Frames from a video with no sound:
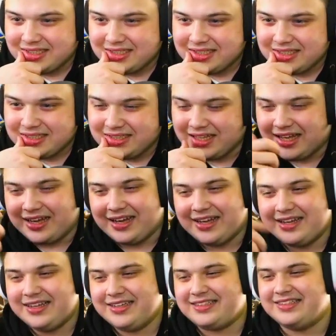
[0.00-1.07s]
Nah,
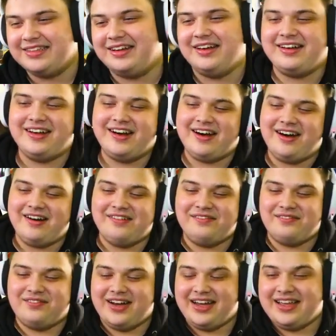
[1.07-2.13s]
it's not. Oh
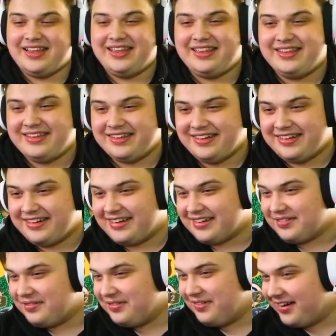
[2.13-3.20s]
my god,
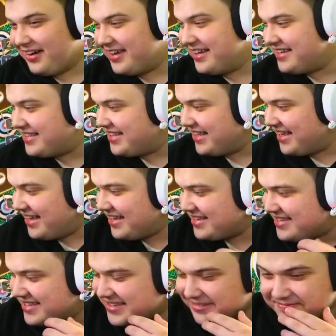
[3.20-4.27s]
what is this?
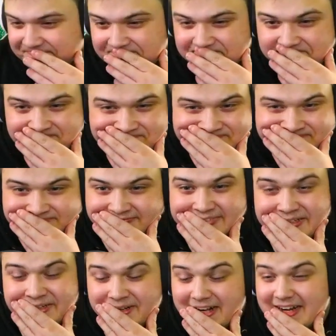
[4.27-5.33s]

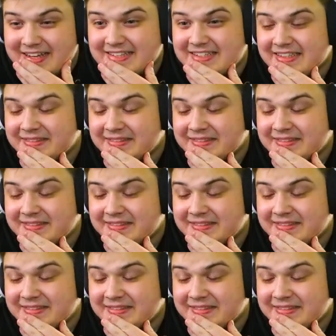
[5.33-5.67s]
Crazy.